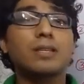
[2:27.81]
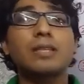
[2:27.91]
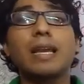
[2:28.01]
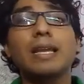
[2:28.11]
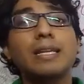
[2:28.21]

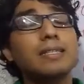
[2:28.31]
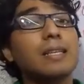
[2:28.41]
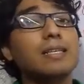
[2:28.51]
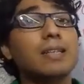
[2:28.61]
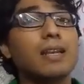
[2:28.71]
the
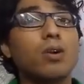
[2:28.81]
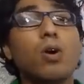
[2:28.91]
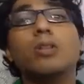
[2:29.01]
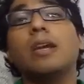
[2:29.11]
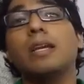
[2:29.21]
interstate
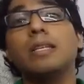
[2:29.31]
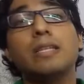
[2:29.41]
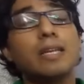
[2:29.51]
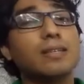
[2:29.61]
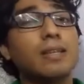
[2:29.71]
or the
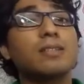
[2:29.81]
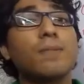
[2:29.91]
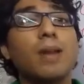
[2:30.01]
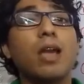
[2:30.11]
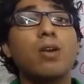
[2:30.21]
intrastate
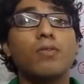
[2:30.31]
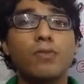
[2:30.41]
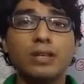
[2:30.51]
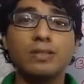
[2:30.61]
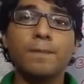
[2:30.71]
supply of
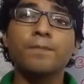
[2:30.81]
which